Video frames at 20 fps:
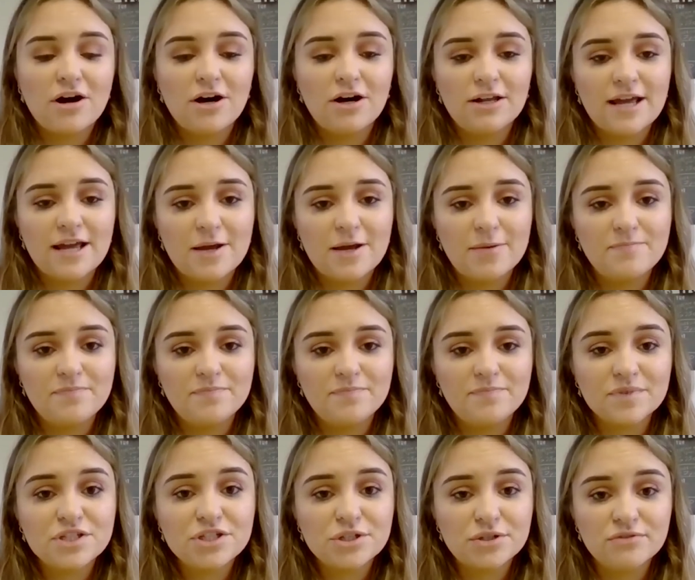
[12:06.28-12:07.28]

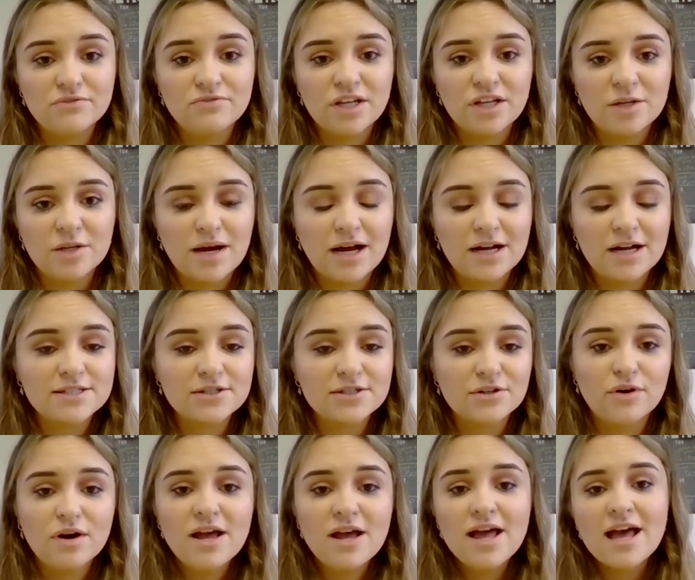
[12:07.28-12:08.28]
on student feedback.
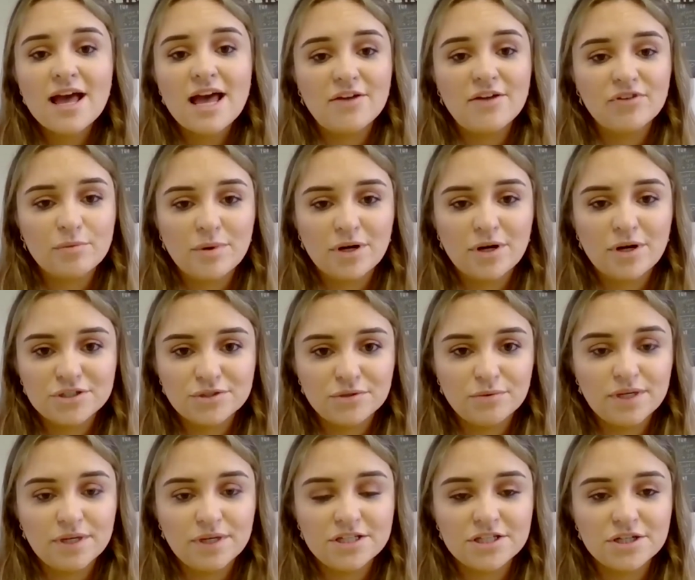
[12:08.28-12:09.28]
So every
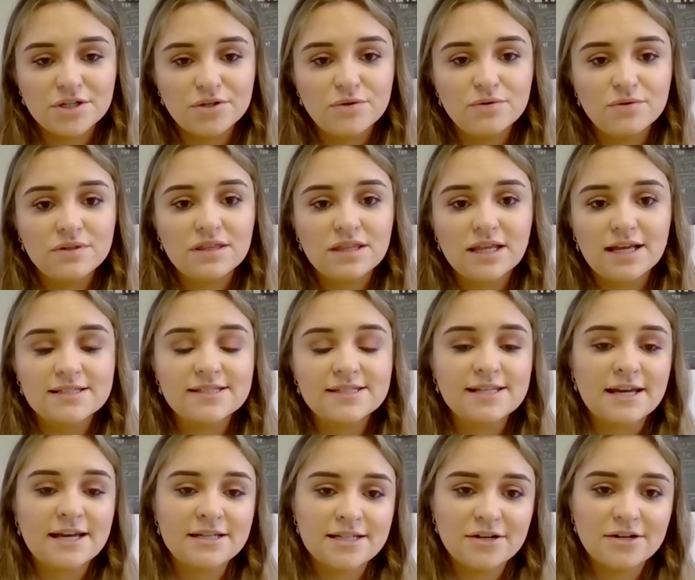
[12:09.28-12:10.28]
module we do, they'll
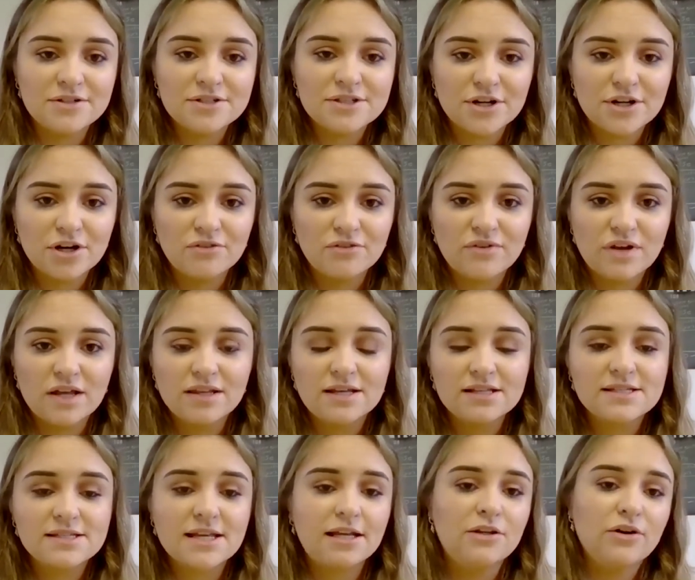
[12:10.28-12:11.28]
send out a survey. They'll
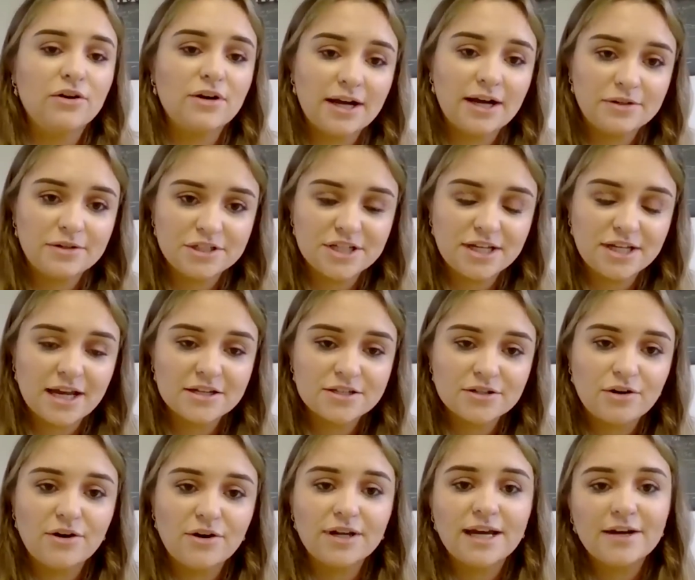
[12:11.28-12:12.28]
say, look, how did you get
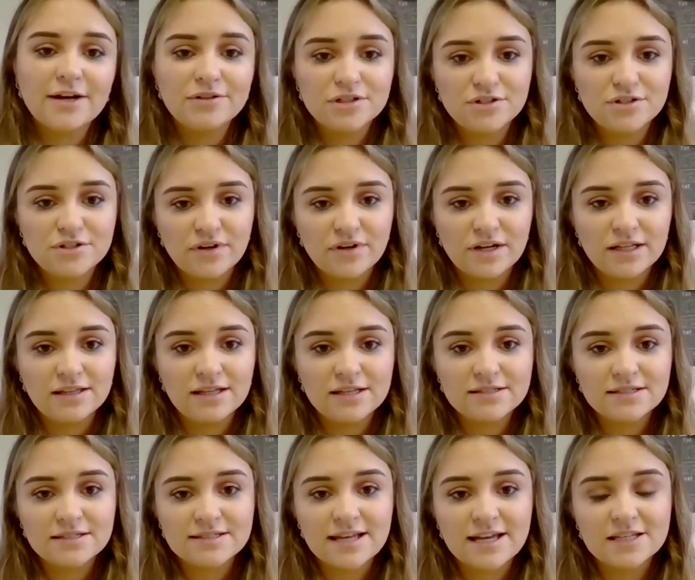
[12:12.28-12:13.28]
on, how did you find
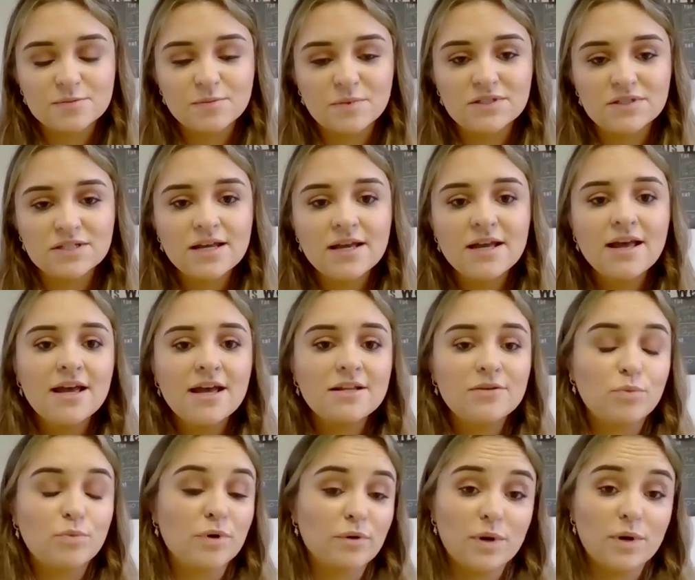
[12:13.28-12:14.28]
this assessment,
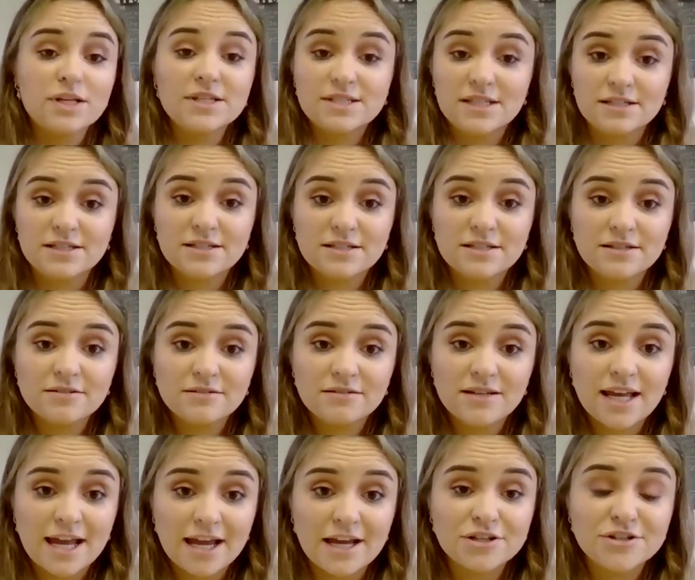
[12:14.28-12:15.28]
was it
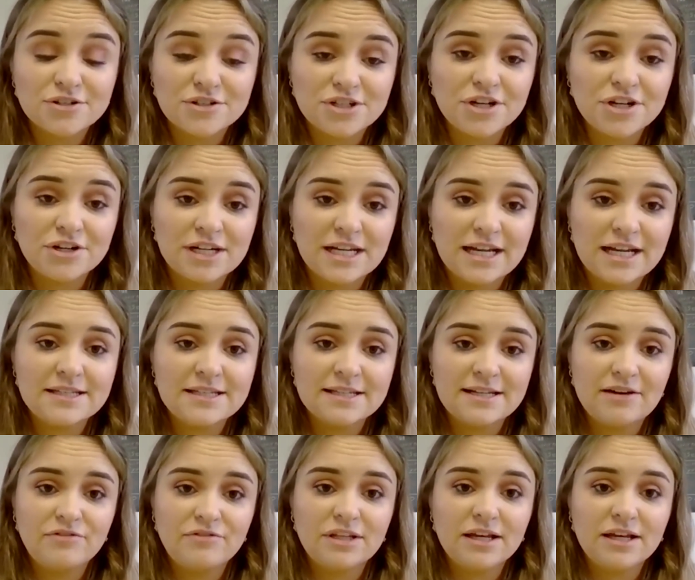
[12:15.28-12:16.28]
cater to your needs
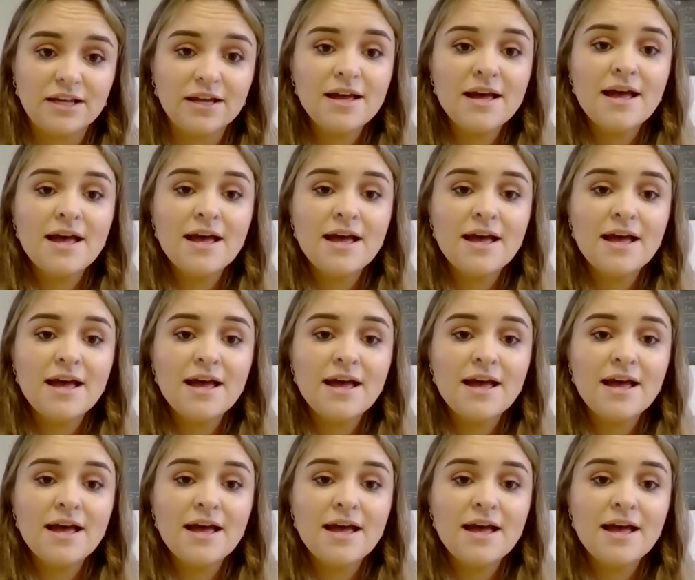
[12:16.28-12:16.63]
and everything.